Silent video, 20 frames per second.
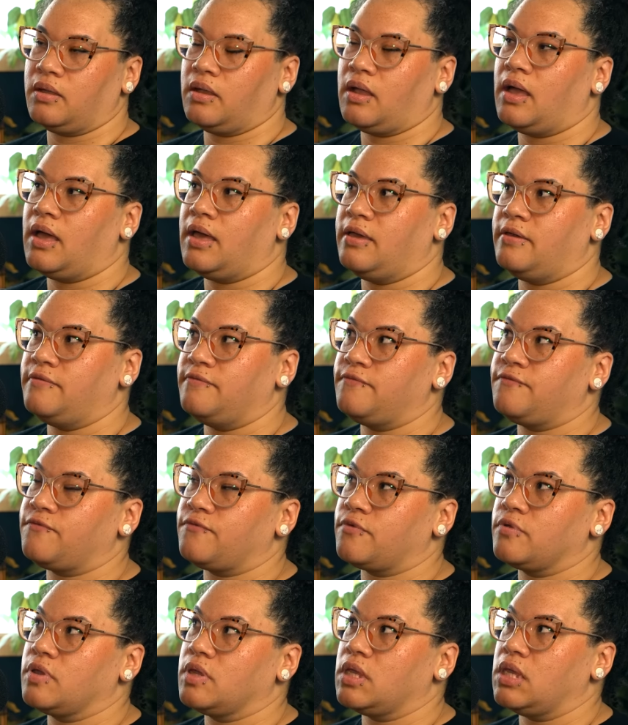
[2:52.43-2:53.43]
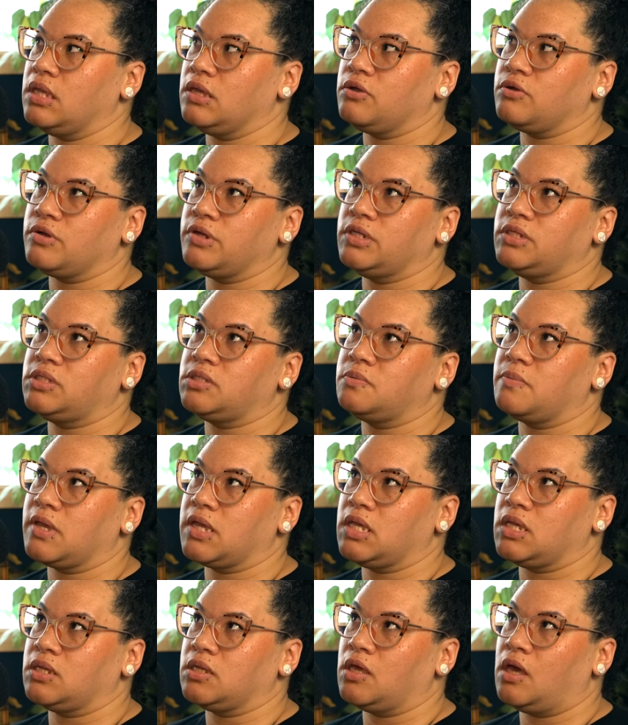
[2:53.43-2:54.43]
Yeah, I've increased
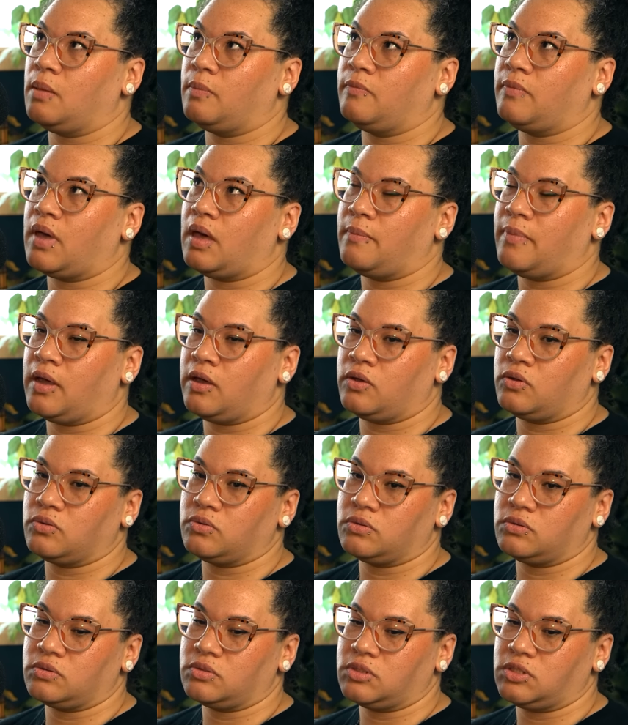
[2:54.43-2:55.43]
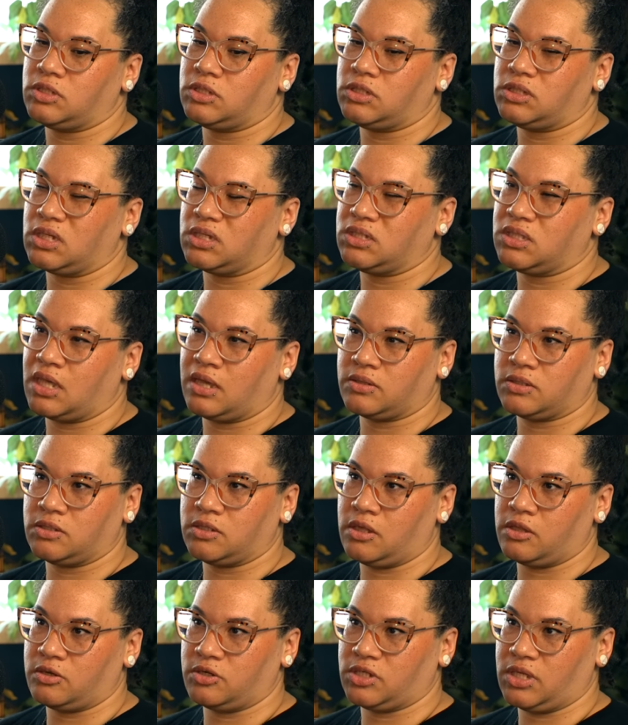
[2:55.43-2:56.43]
my income about six thousand
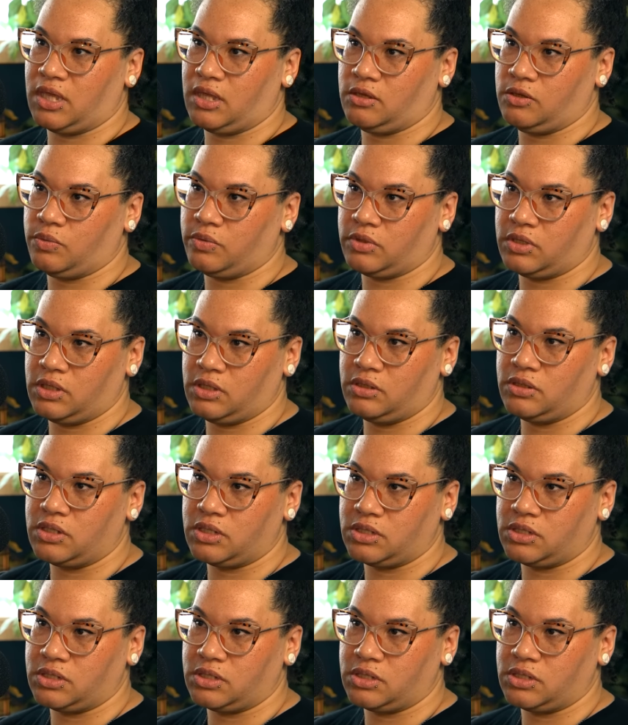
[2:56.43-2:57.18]
dollars annually